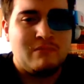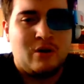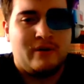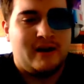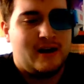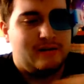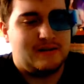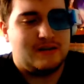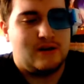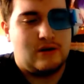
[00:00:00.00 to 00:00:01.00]
right now,
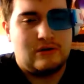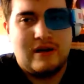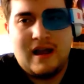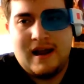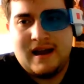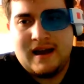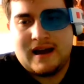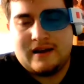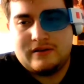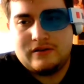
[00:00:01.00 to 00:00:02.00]
so
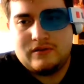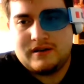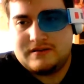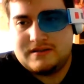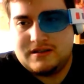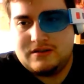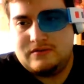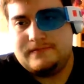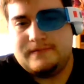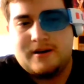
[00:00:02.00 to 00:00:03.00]
I don't know what else to
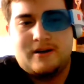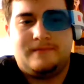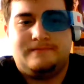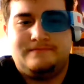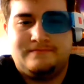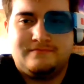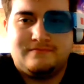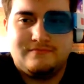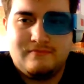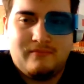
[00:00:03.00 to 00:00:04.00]
do about it.
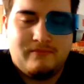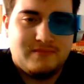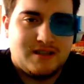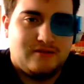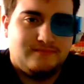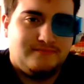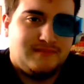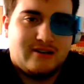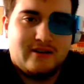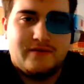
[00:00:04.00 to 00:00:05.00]
So,
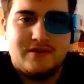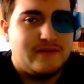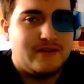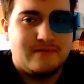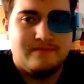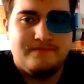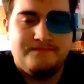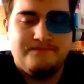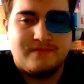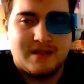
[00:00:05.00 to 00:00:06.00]
sorry, Future Fusion.
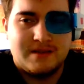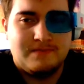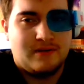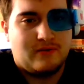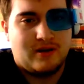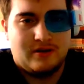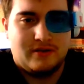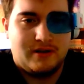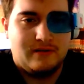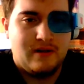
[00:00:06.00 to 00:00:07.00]
It's been great
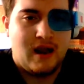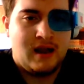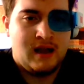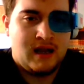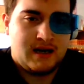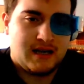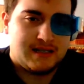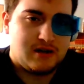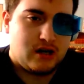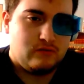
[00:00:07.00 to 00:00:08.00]
knowing you.
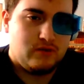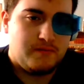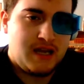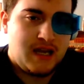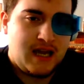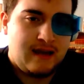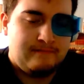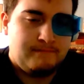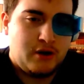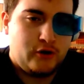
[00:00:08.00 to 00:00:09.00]
Next card will be
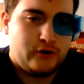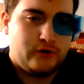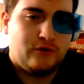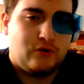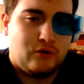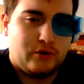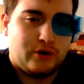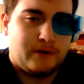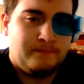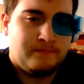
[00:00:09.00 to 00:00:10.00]
Imperial Order.